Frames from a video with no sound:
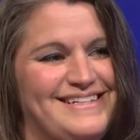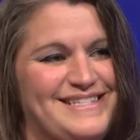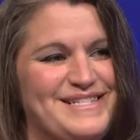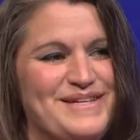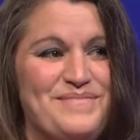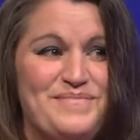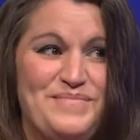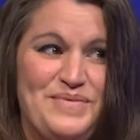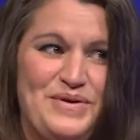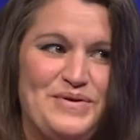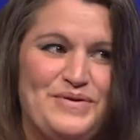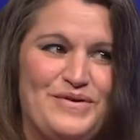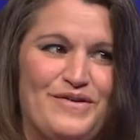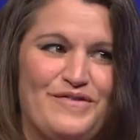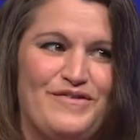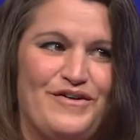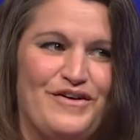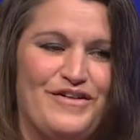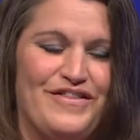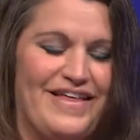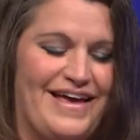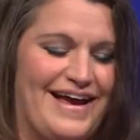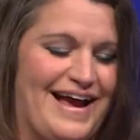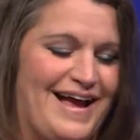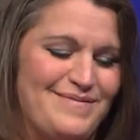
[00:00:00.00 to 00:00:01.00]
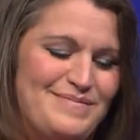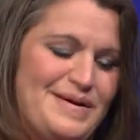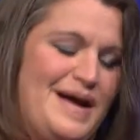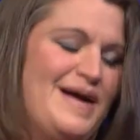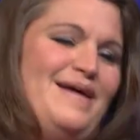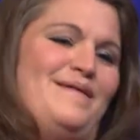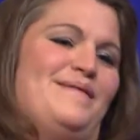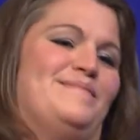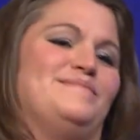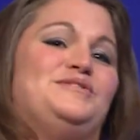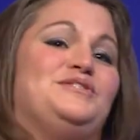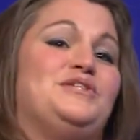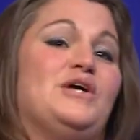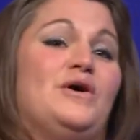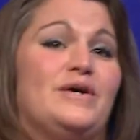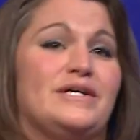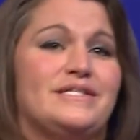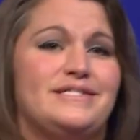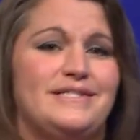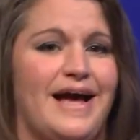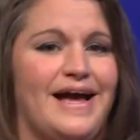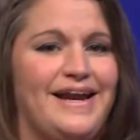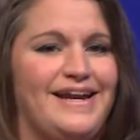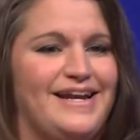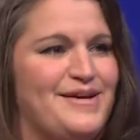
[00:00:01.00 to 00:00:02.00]
a beautiful thing. I'm so
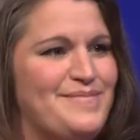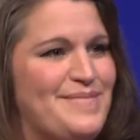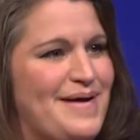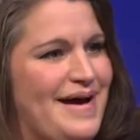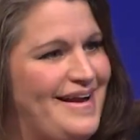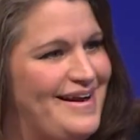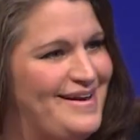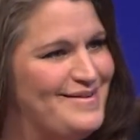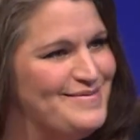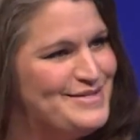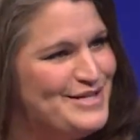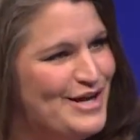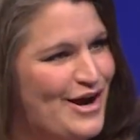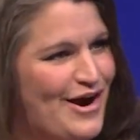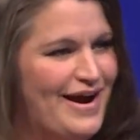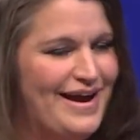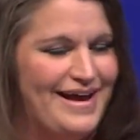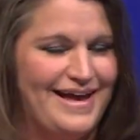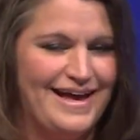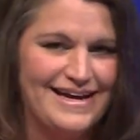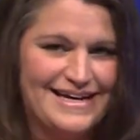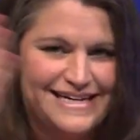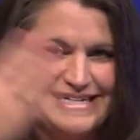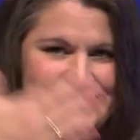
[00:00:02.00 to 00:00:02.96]
excited about it. I'm sorry, I can't